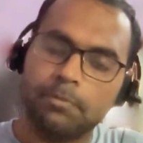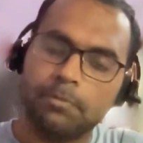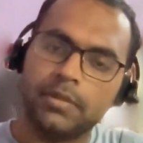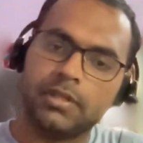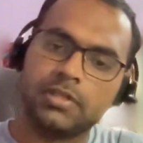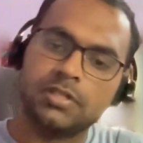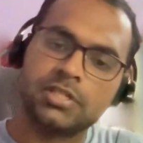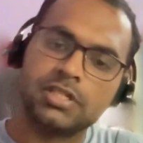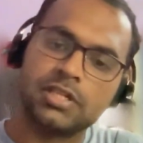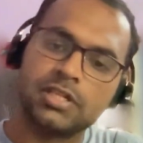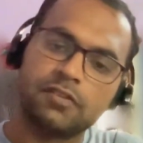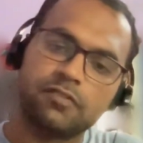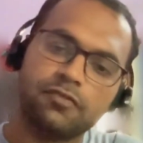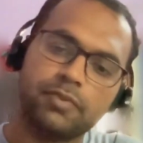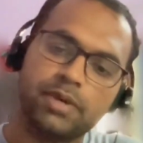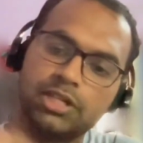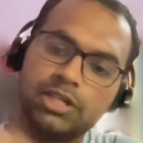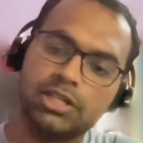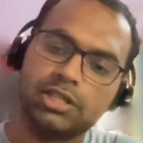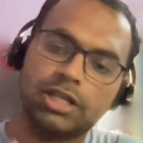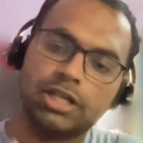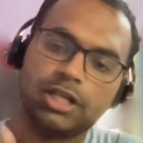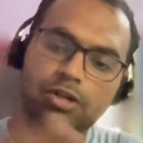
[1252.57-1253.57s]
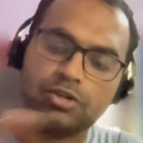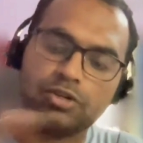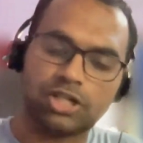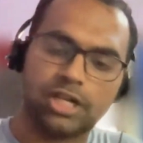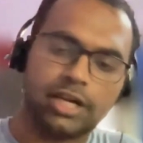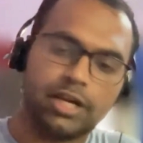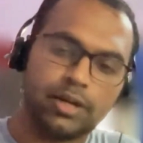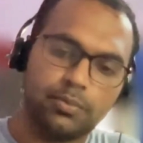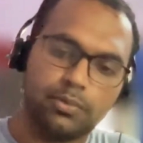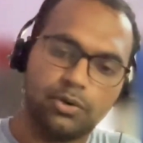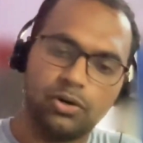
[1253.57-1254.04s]
this information that you
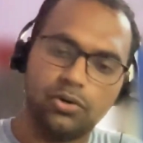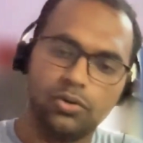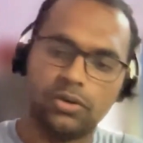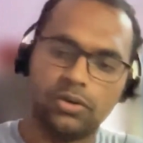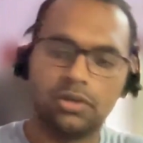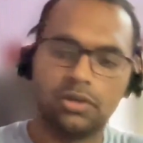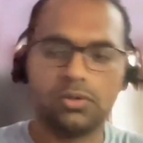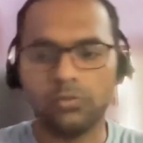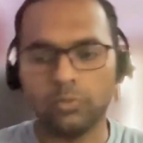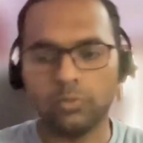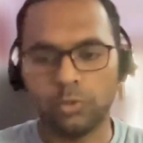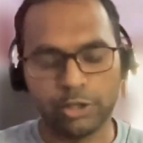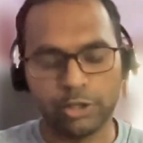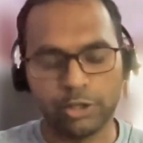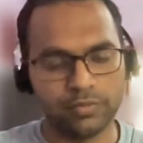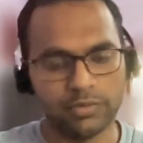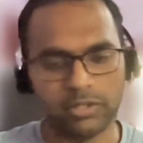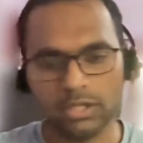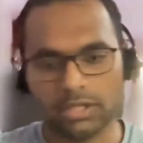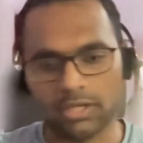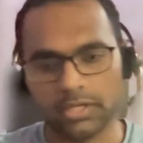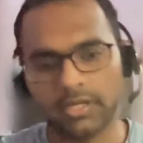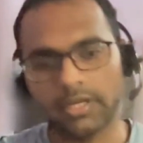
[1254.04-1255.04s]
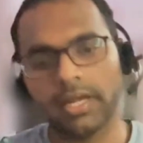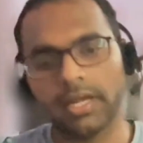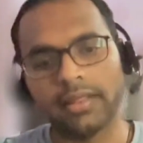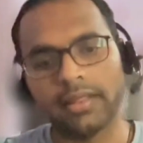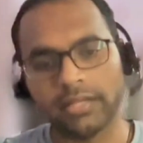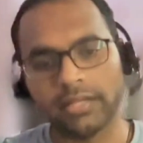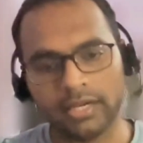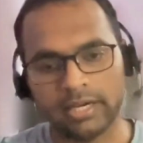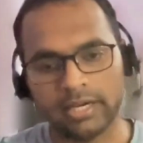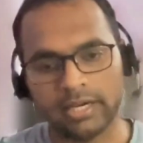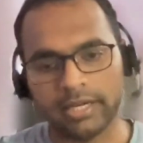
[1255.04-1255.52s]
shared about whatever,
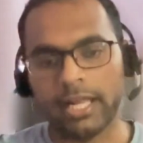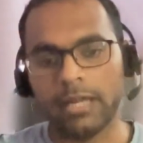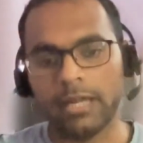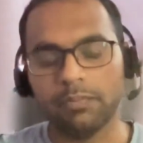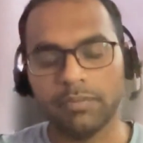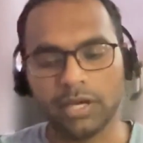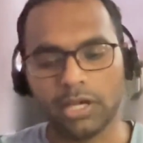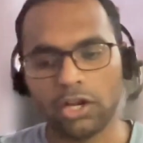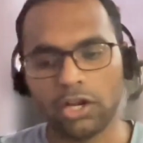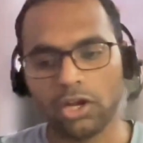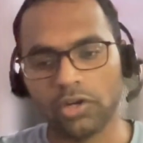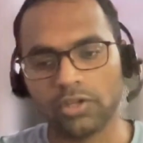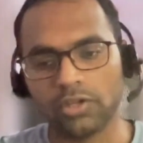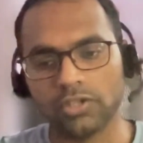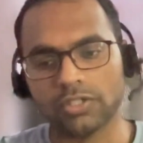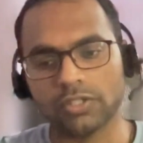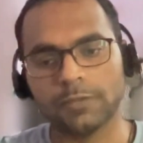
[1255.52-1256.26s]
and then it helped me a lot.